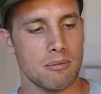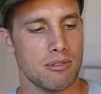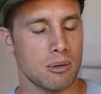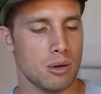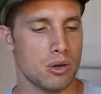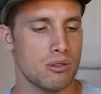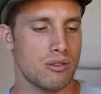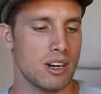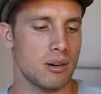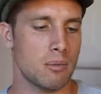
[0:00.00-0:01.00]
from a good
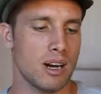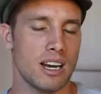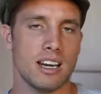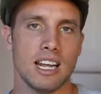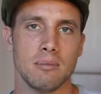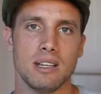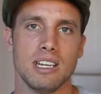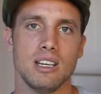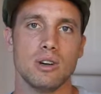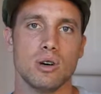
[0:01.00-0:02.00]
friend of mine named
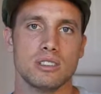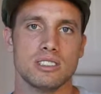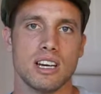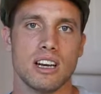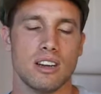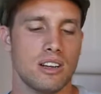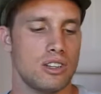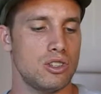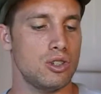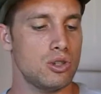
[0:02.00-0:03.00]
Igor has started a
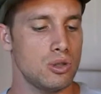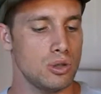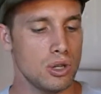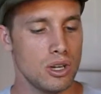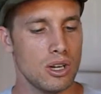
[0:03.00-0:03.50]
new